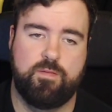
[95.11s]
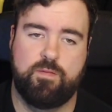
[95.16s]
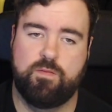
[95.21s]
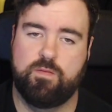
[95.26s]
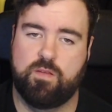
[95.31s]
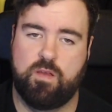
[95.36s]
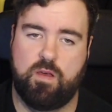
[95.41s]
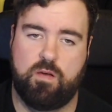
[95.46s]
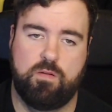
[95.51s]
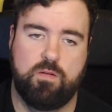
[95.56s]

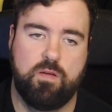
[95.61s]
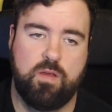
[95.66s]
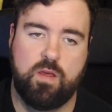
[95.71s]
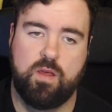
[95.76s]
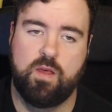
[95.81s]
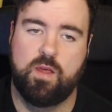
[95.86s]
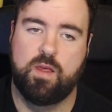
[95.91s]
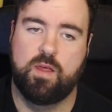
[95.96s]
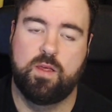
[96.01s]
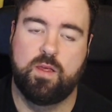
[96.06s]
so
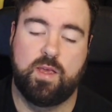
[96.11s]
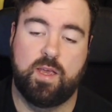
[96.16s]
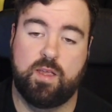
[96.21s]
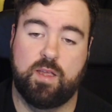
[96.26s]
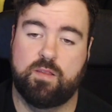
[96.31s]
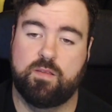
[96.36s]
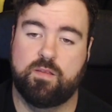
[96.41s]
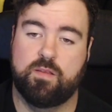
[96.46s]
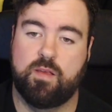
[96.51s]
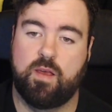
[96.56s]

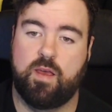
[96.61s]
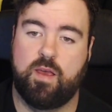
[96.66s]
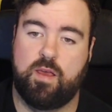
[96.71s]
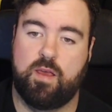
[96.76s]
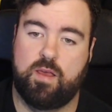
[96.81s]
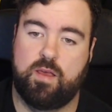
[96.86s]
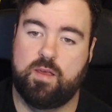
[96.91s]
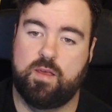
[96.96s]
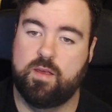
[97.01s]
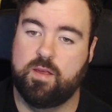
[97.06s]
it's
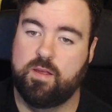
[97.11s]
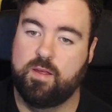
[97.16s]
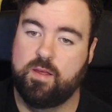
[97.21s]
a